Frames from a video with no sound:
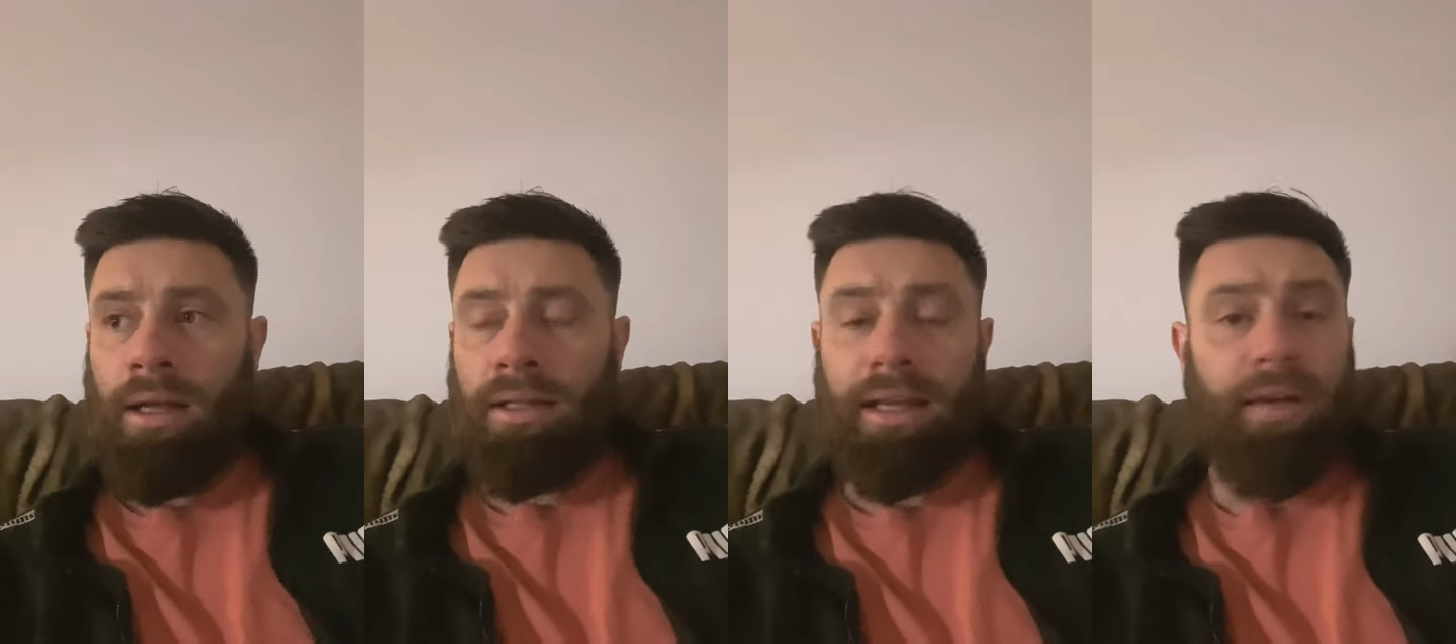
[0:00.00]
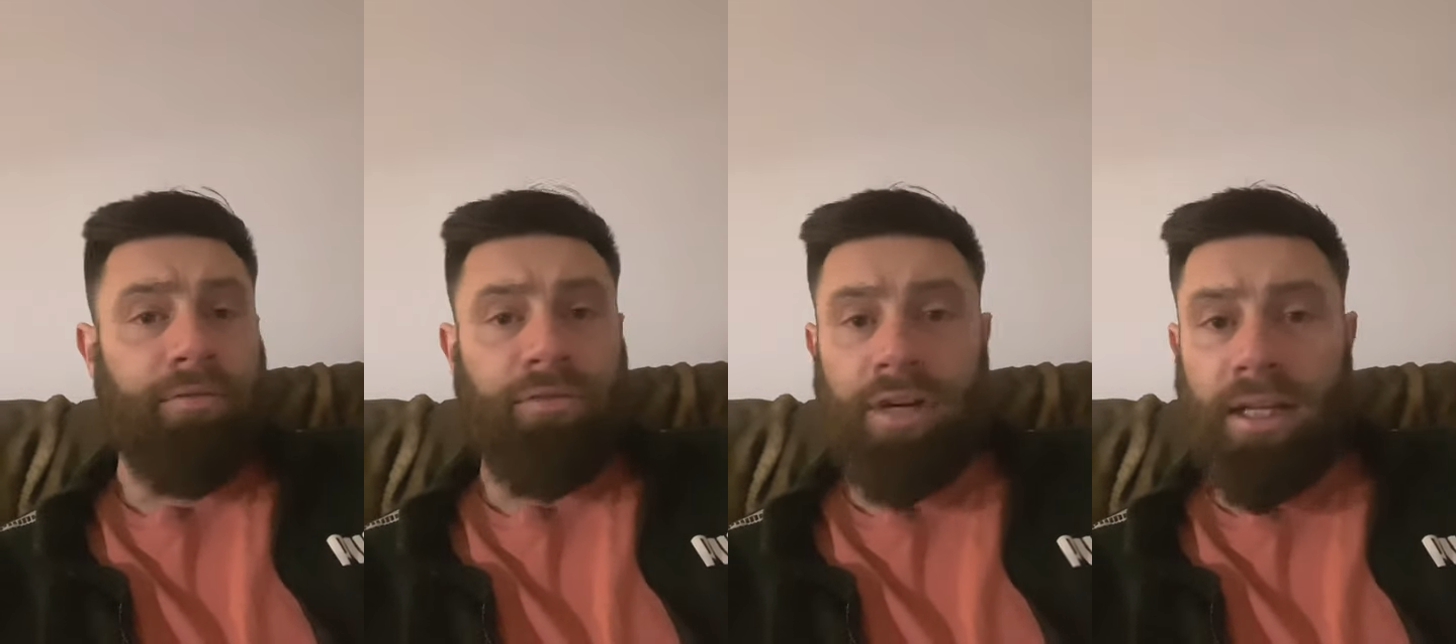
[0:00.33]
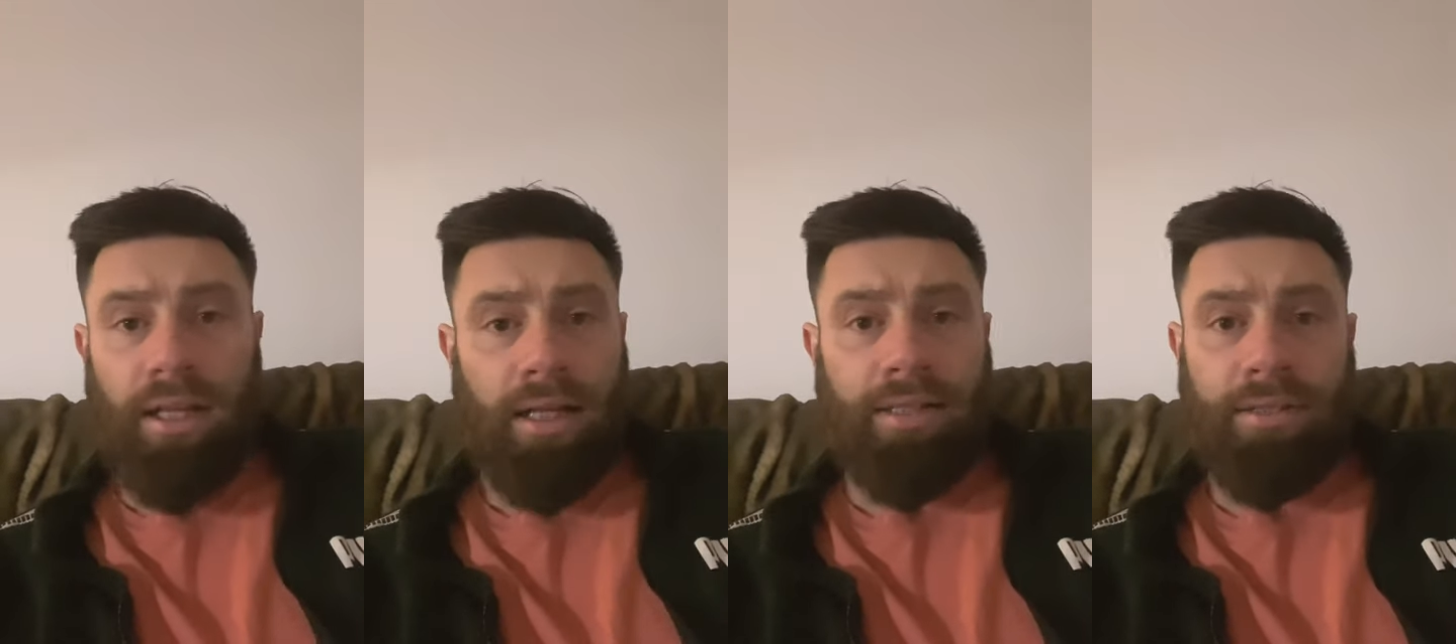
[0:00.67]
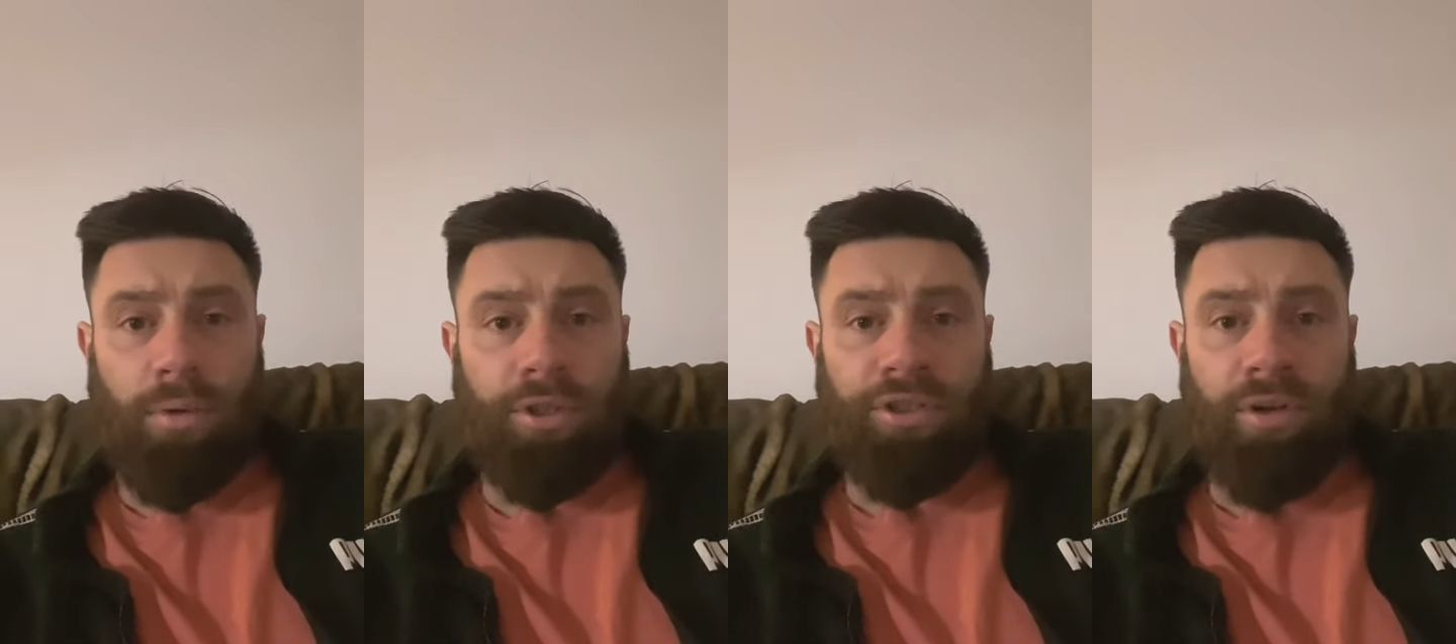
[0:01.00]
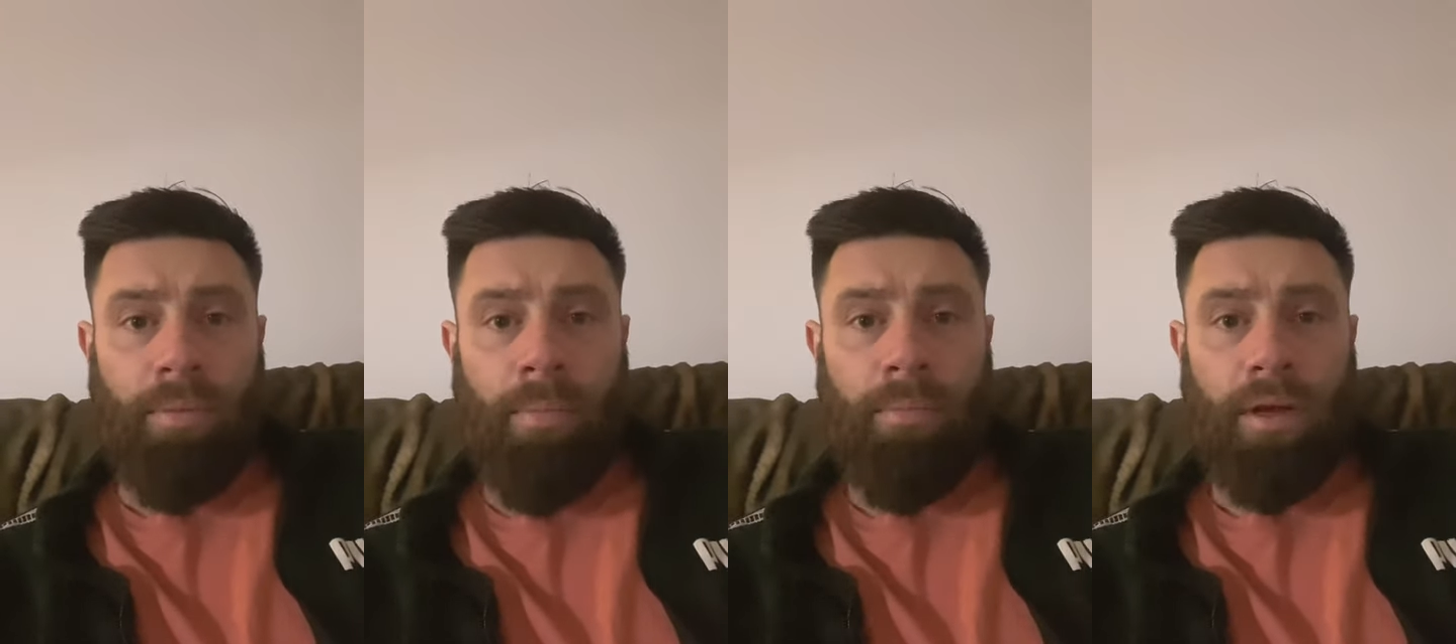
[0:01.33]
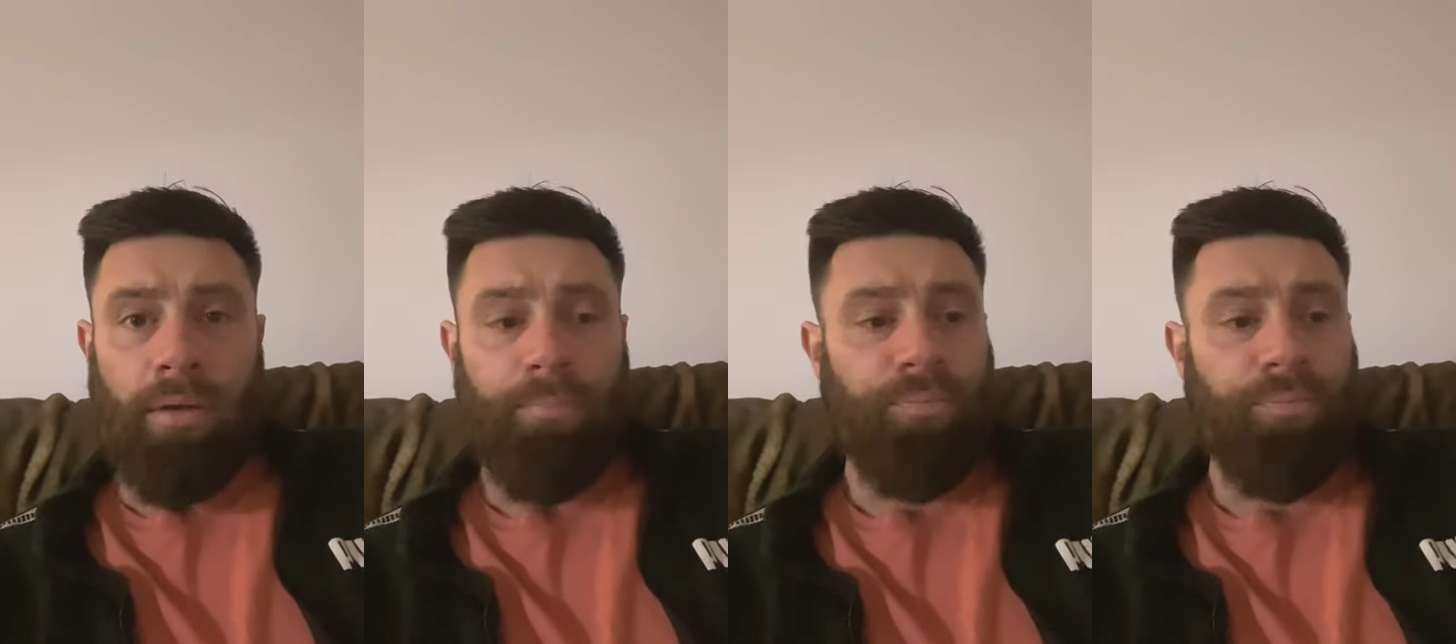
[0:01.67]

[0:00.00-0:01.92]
They have free classes once you're a member.